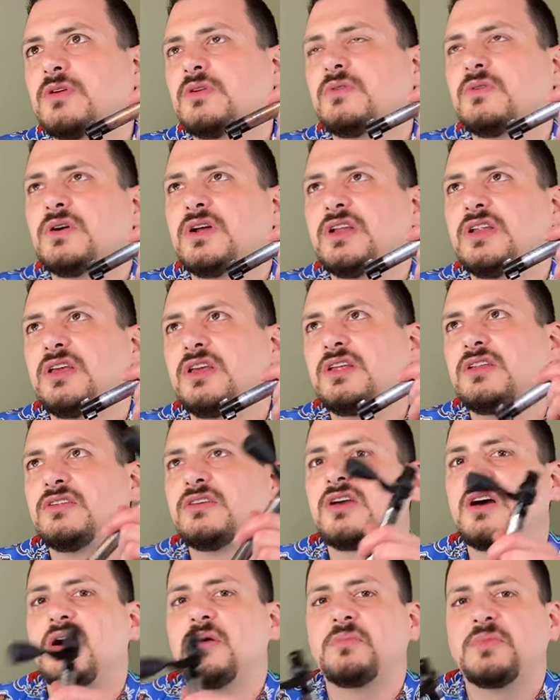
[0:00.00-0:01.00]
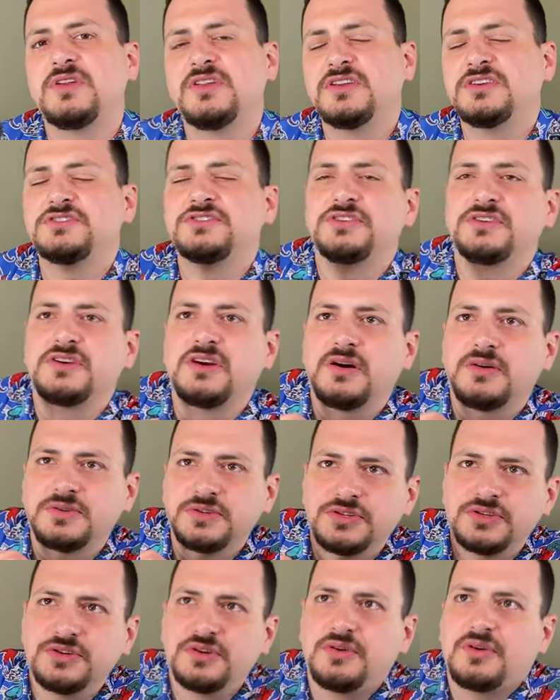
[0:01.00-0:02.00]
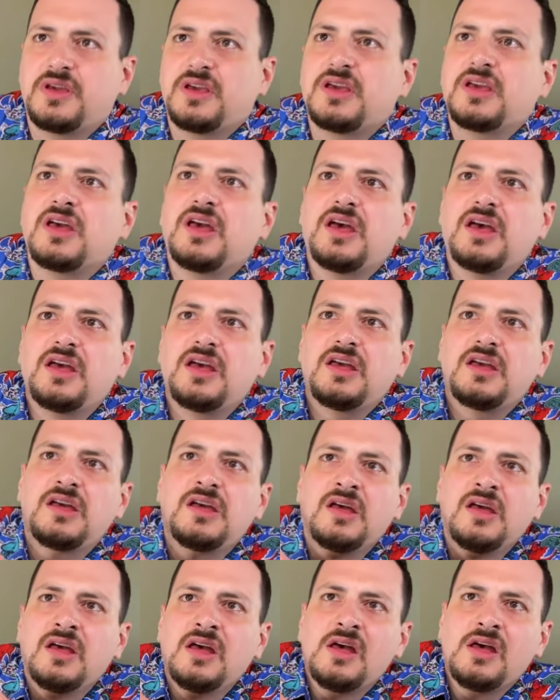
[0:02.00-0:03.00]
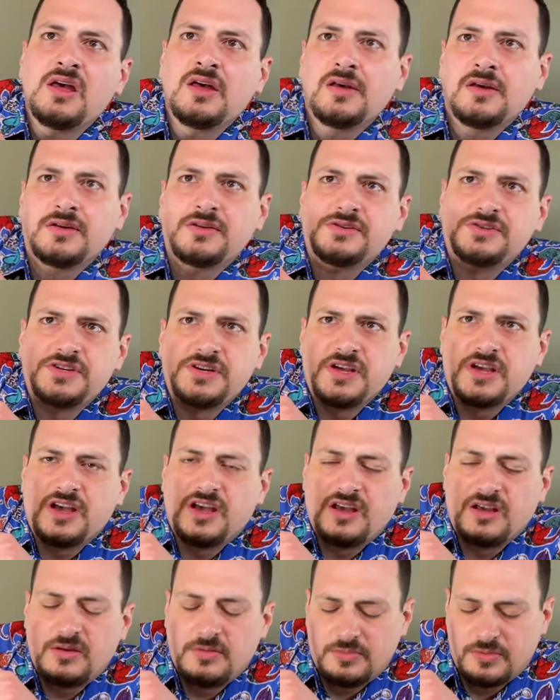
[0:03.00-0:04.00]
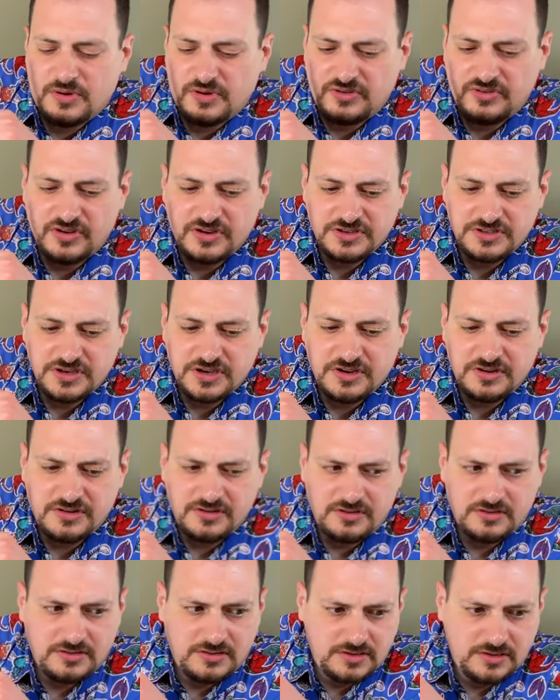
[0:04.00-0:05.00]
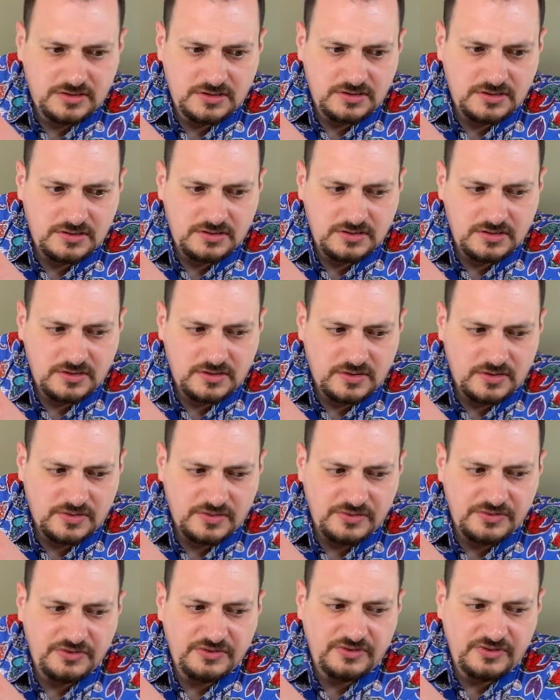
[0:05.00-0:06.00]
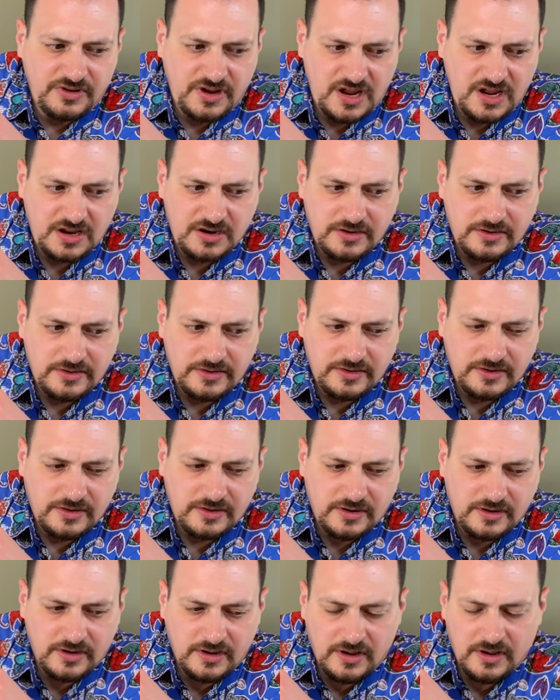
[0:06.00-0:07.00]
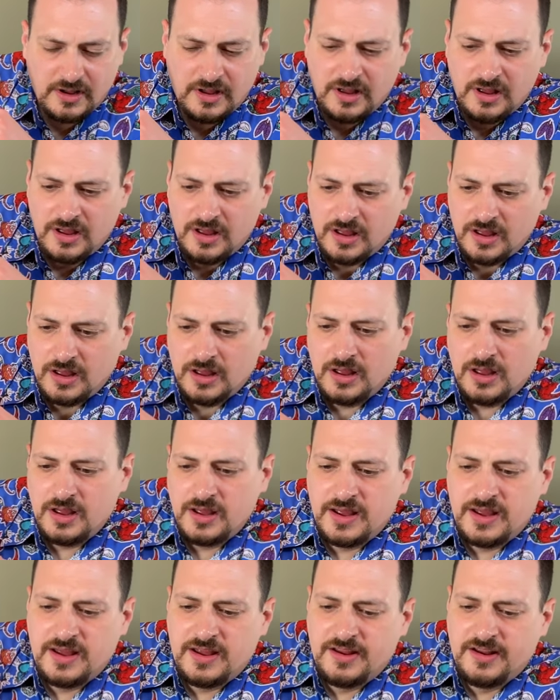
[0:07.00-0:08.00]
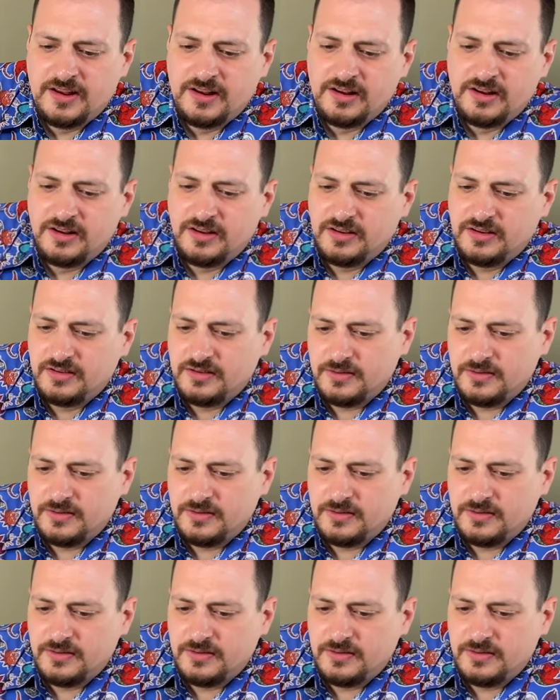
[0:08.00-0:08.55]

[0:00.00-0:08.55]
when in competition I was shooting a GA Precision Crusader, and